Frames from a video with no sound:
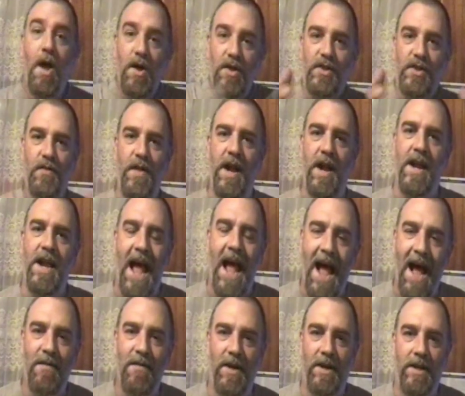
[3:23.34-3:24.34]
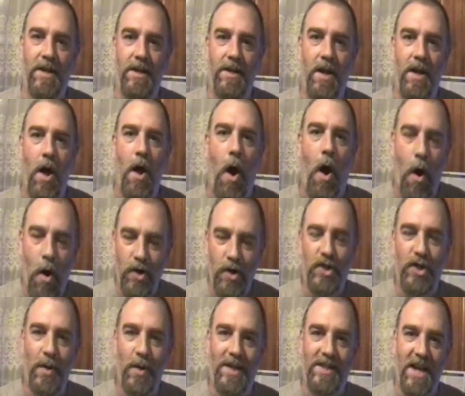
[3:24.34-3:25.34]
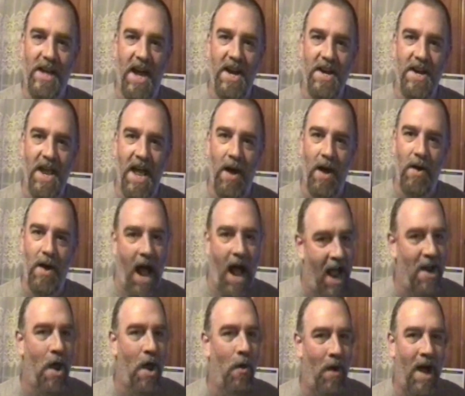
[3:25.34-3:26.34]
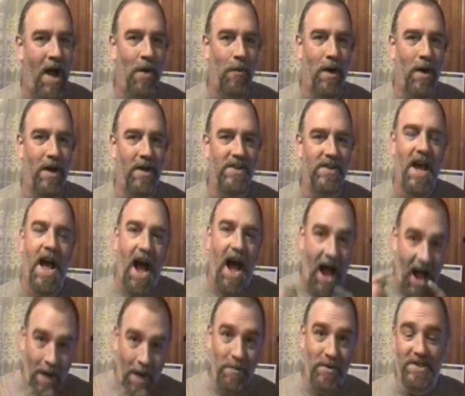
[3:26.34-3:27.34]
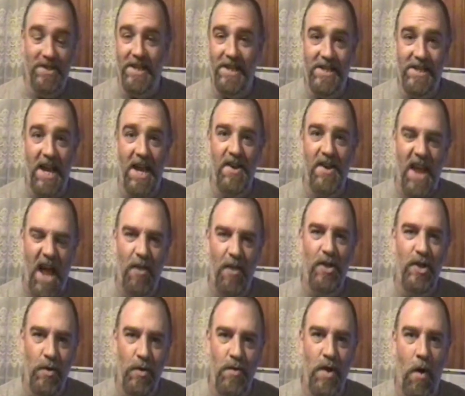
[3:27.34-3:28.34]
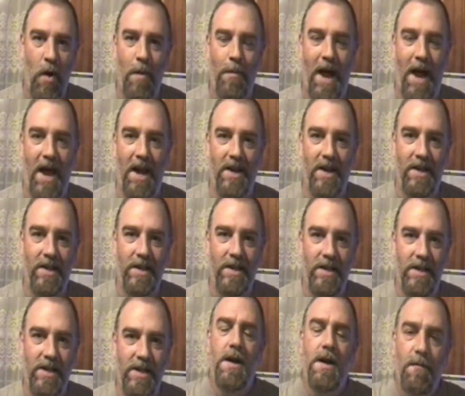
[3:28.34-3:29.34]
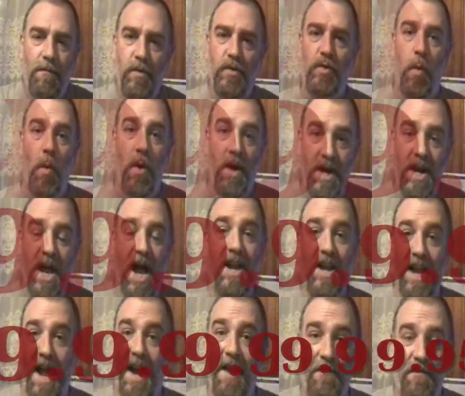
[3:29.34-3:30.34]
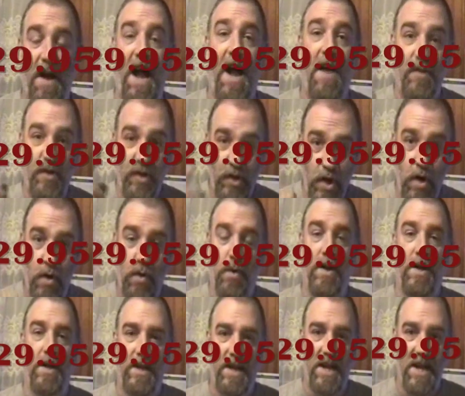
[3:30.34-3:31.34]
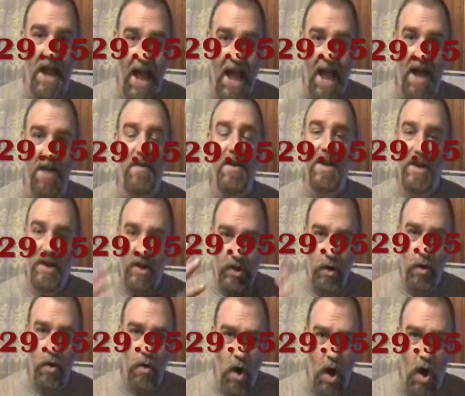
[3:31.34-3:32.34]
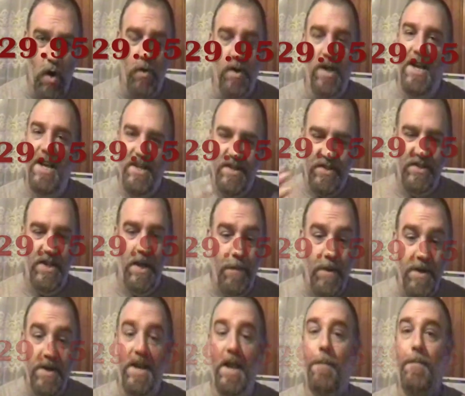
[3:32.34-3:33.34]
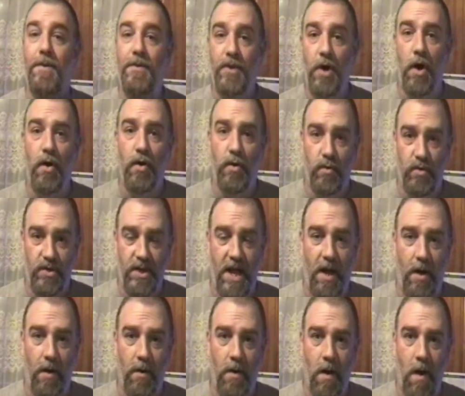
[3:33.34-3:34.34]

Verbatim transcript: So there you have it. Aren't you excited now? I know I was. I'm just excited now that you know about it. For twenty-nine ninety-five, you can have your own Sippin' Dippin' Turtle Shell.